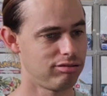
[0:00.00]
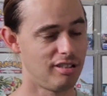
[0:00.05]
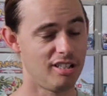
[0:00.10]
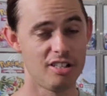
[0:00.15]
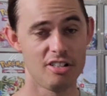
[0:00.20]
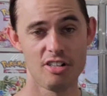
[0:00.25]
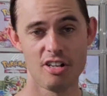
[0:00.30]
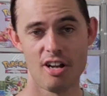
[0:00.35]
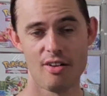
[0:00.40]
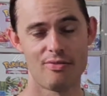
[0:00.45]
I
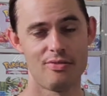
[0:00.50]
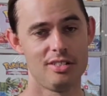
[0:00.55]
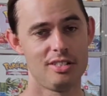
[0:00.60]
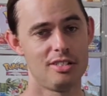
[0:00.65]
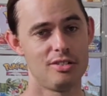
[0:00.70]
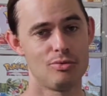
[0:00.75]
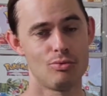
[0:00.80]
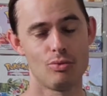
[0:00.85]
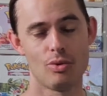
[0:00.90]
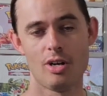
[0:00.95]
don't know if this
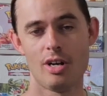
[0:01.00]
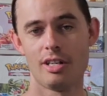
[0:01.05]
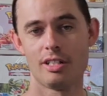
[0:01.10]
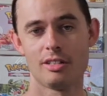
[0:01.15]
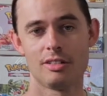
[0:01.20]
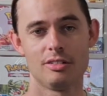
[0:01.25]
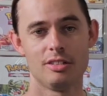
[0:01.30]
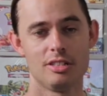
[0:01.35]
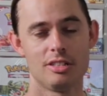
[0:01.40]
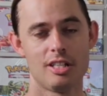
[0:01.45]
is
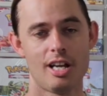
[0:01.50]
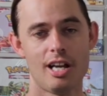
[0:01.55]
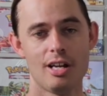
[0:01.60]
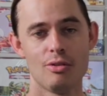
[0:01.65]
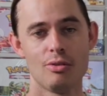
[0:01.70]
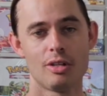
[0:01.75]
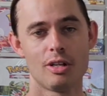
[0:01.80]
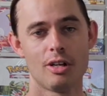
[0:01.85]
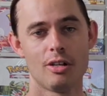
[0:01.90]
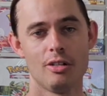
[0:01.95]
riding on the
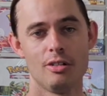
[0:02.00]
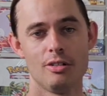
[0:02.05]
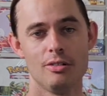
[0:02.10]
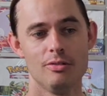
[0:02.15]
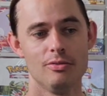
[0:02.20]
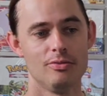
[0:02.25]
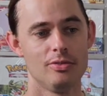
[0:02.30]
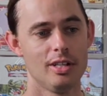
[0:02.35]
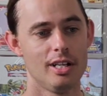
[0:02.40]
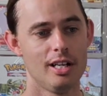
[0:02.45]
tailcoat
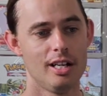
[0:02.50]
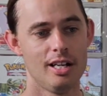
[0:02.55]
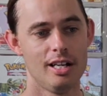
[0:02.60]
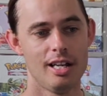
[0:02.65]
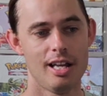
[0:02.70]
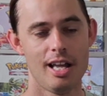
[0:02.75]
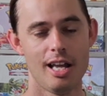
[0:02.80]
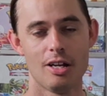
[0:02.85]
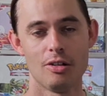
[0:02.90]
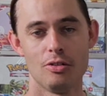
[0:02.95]
of
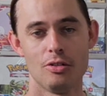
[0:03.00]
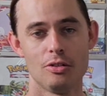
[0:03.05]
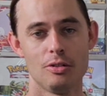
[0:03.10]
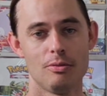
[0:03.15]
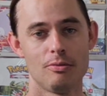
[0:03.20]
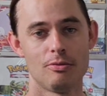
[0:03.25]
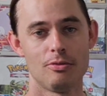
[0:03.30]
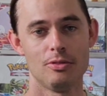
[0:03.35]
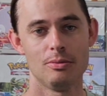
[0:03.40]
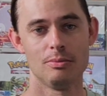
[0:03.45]

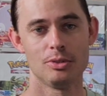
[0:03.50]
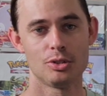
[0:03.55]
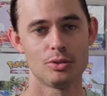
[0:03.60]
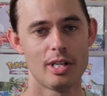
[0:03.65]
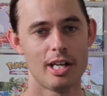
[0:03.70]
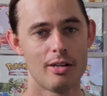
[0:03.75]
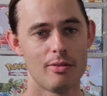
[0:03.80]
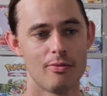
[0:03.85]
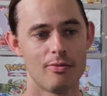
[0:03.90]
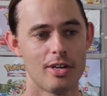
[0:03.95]
Houndoom from
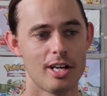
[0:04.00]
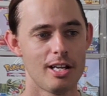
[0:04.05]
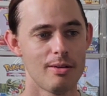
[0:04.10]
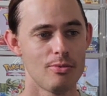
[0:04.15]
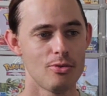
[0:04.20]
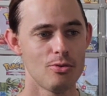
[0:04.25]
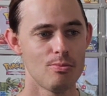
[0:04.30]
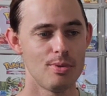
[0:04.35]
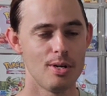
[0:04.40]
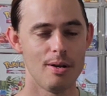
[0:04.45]
Shrouded
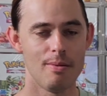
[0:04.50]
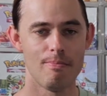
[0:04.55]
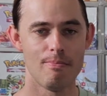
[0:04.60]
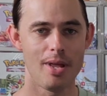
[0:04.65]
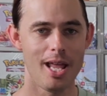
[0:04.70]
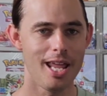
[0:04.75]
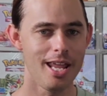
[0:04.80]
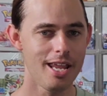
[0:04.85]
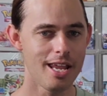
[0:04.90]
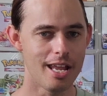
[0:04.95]
Fable, but
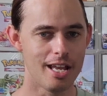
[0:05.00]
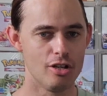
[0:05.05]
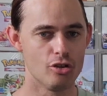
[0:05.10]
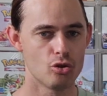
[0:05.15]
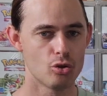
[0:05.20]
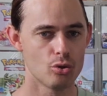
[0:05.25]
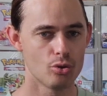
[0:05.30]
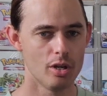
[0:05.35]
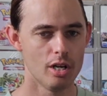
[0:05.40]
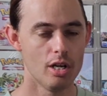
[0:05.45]
man,
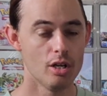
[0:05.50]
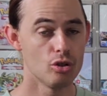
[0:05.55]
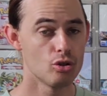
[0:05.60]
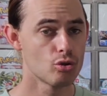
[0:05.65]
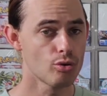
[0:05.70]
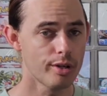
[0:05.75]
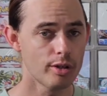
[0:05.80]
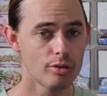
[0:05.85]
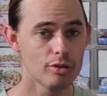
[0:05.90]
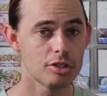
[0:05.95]

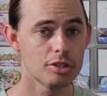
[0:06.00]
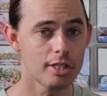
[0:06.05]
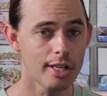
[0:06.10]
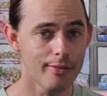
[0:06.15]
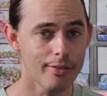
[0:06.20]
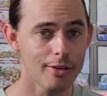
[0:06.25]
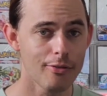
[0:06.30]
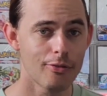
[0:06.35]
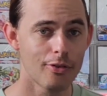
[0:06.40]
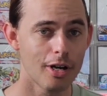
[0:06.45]

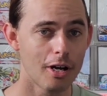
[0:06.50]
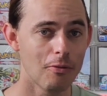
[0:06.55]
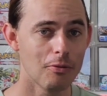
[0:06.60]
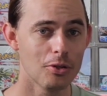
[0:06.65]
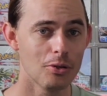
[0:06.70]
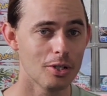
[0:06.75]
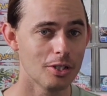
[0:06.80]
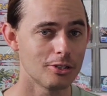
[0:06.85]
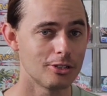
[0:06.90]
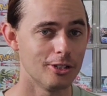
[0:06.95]
275
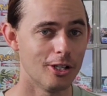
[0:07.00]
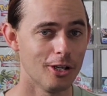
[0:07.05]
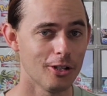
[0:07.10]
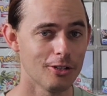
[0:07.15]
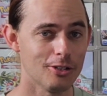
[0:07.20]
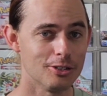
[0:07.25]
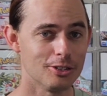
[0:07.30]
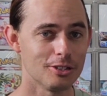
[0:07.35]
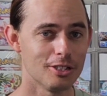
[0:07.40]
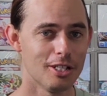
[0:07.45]
US
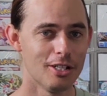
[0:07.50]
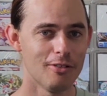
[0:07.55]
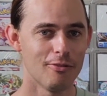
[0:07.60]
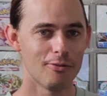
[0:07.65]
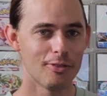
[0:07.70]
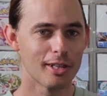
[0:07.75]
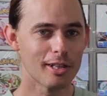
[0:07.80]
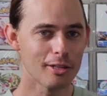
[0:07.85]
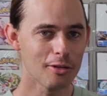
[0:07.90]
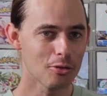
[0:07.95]
dollars
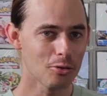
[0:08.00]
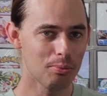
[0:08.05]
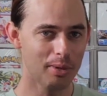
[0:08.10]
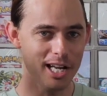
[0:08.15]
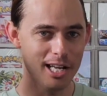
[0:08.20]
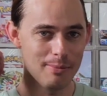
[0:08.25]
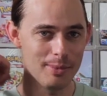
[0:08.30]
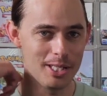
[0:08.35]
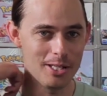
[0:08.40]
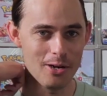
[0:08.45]
for the little
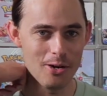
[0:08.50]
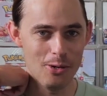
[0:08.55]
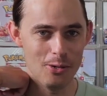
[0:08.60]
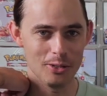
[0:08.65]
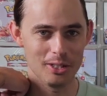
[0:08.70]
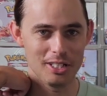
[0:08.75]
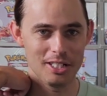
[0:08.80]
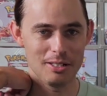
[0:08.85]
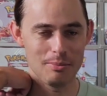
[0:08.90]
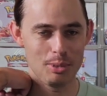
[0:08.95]
baby
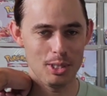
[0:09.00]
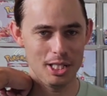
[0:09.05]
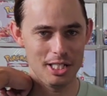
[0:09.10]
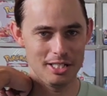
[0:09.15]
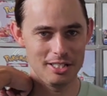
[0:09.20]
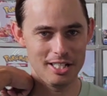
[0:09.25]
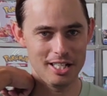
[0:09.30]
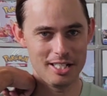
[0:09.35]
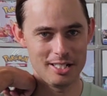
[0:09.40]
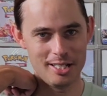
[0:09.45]
dog in a
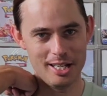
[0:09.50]
PSA